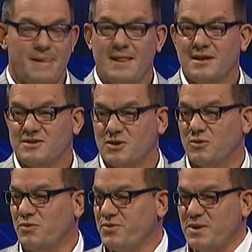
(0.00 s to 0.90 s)
So
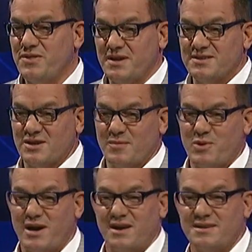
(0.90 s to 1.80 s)
three things in our
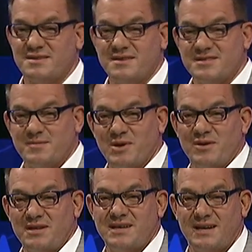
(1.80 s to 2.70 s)
products: the
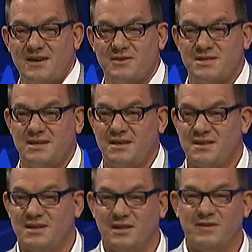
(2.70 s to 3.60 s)
stability technology, the
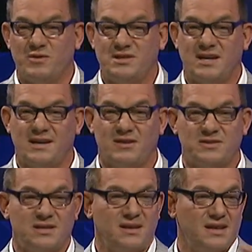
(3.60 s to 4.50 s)
delivery
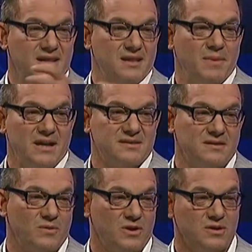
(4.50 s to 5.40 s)
technology, and then the medicine,
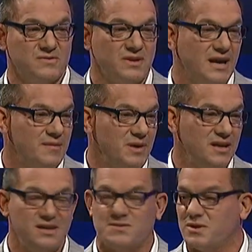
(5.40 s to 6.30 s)
whether it's for
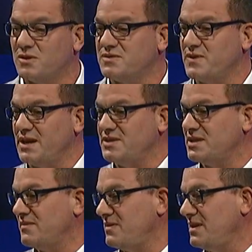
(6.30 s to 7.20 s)
diabetes, whether it's for
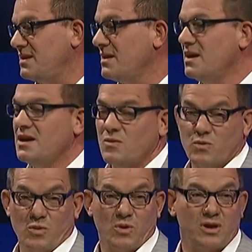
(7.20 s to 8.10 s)
HIV.
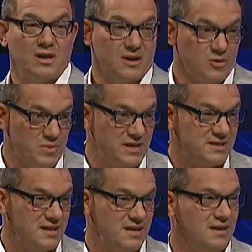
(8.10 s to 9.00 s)
We're working on
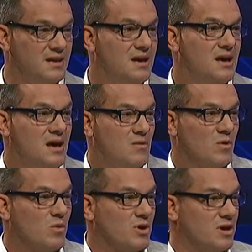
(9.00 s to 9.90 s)
obesity. We're
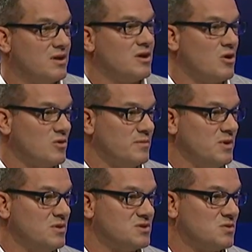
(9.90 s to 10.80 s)
working on
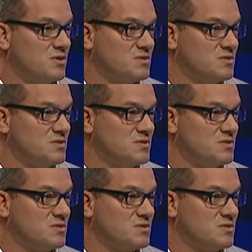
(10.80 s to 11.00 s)
autoimmune disorders.